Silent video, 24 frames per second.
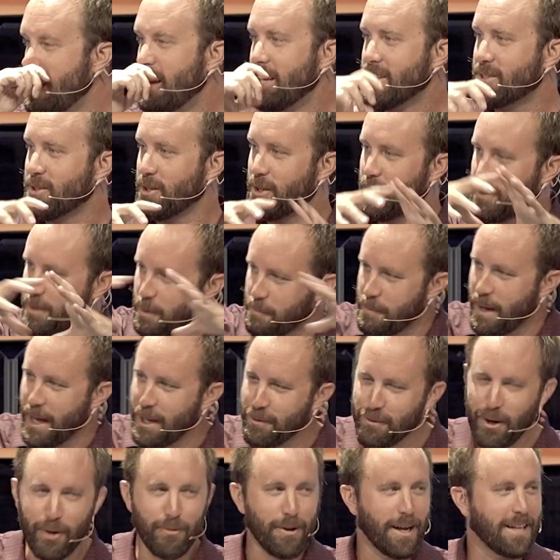So the, the
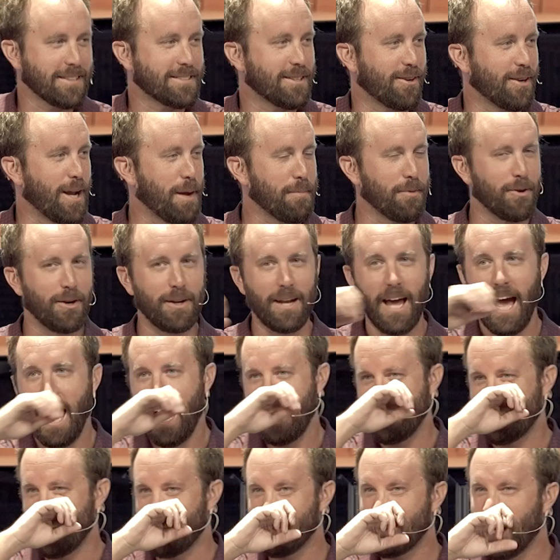main road right outside our neighborhood,
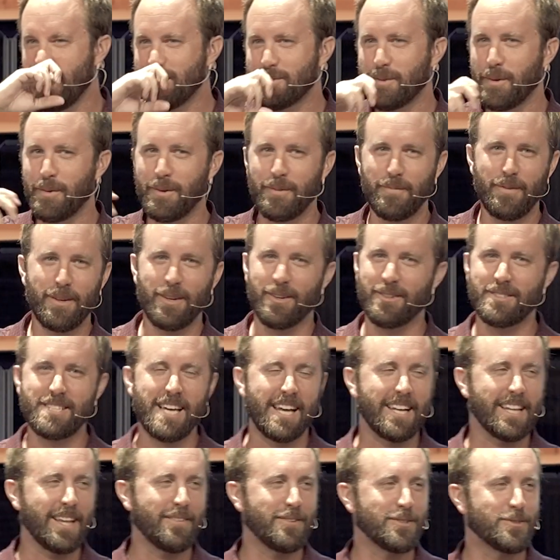sometimes we would, you know,
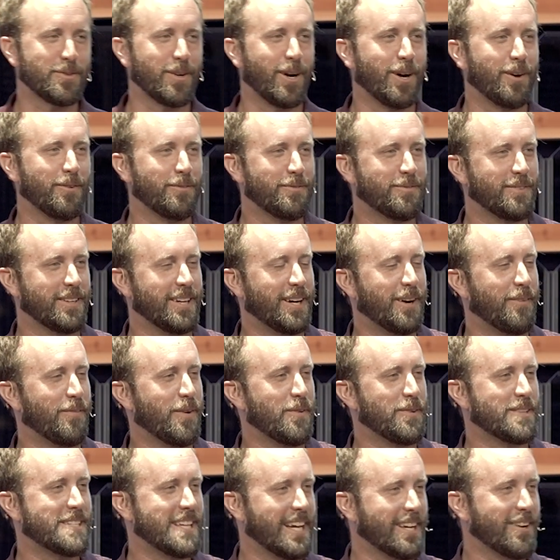ten, eleven, twelve, uh,
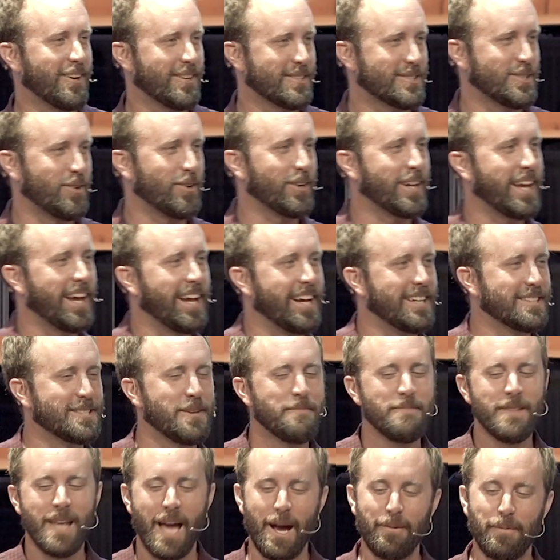we would take our soda cans,
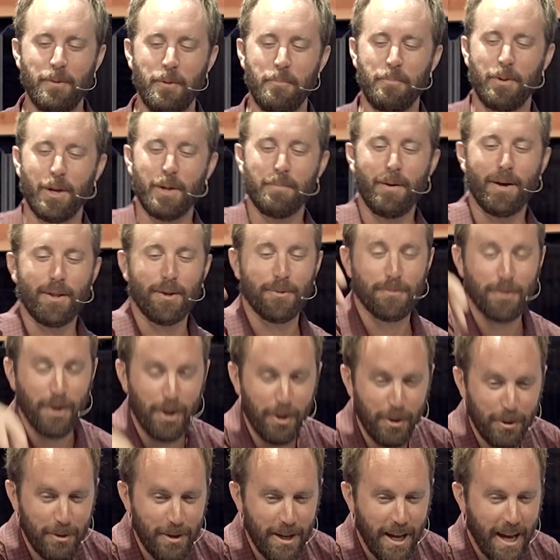and we would put them on the
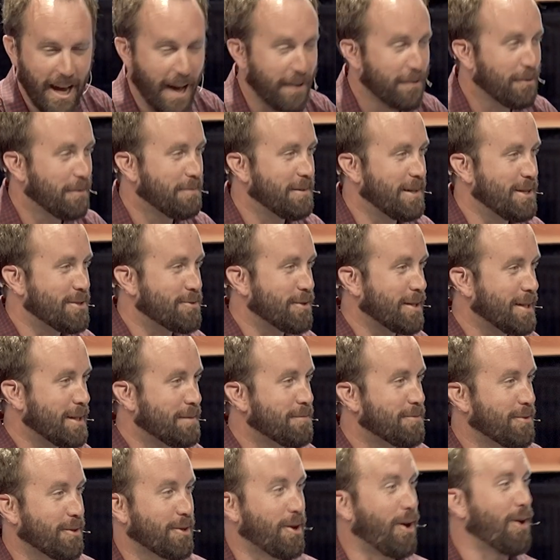road after we finished drinking
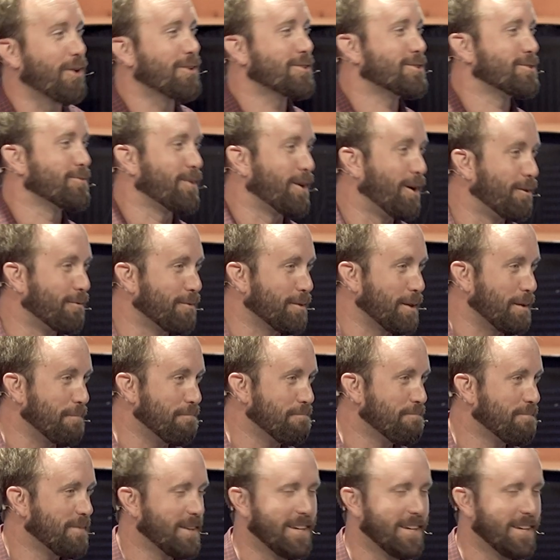them for cars to run over them.